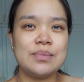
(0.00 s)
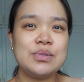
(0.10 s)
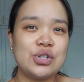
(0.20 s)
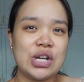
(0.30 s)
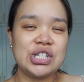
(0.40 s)

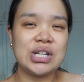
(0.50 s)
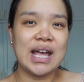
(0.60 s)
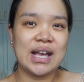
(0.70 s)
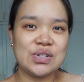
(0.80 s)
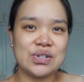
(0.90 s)
stretching
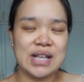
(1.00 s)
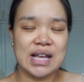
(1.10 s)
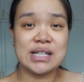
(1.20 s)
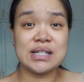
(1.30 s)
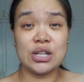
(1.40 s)

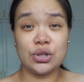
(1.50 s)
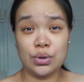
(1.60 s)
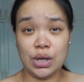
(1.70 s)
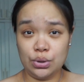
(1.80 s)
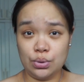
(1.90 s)
exercises that you
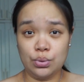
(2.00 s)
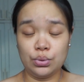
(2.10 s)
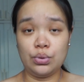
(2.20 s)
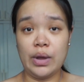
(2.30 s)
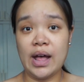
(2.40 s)
can do
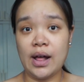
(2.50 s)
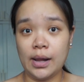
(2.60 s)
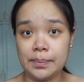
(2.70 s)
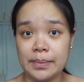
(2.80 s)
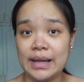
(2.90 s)
to
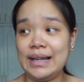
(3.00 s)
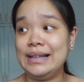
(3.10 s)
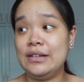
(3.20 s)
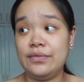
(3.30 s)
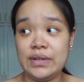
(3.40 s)
help
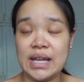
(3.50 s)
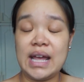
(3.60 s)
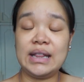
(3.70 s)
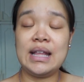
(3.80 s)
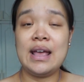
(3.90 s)

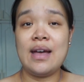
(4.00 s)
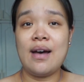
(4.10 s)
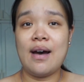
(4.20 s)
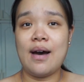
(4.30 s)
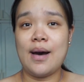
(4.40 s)
alleviate
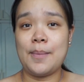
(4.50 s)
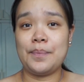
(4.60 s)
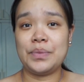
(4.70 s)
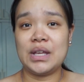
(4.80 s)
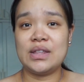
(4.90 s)

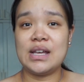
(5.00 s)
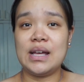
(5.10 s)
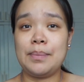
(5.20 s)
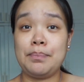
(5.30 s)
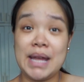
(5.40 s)

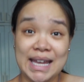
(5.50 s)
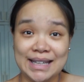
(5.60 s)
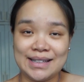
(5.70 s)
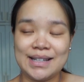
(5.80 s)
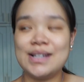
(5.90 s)
the
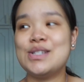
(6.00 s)
pain.